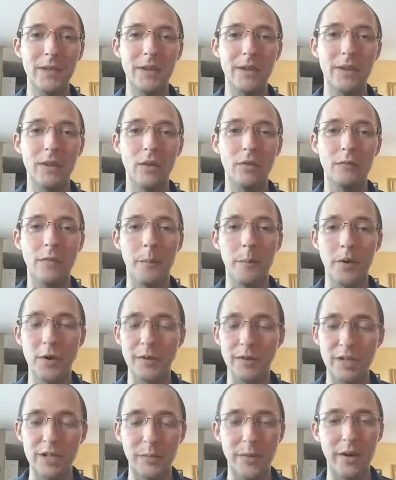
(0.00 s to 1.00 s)
From
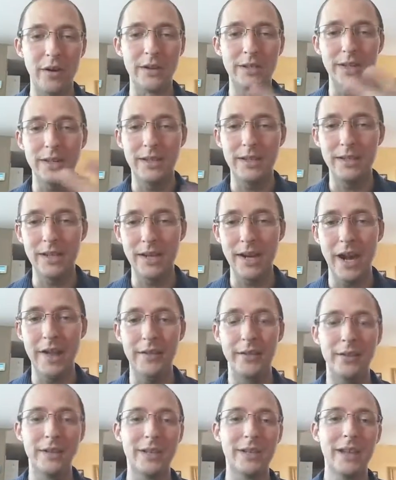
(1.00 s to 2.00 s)
personal experience and seeing
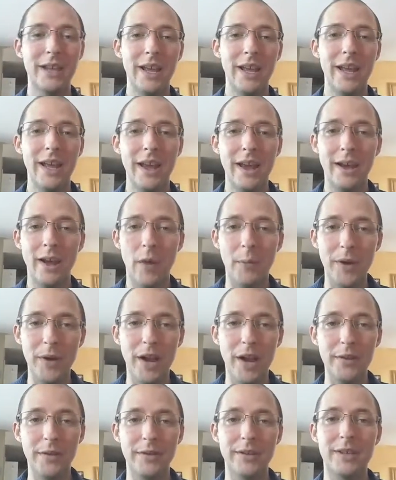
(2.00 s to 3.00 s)
others and helping
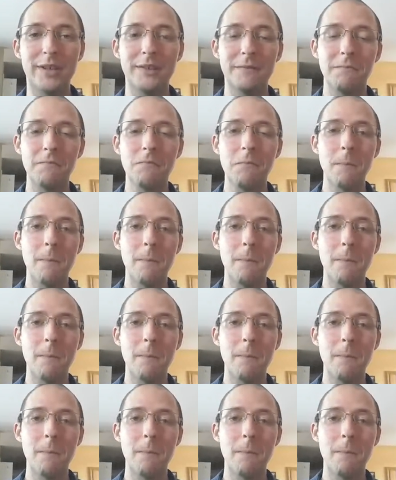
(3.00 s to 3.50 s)
others.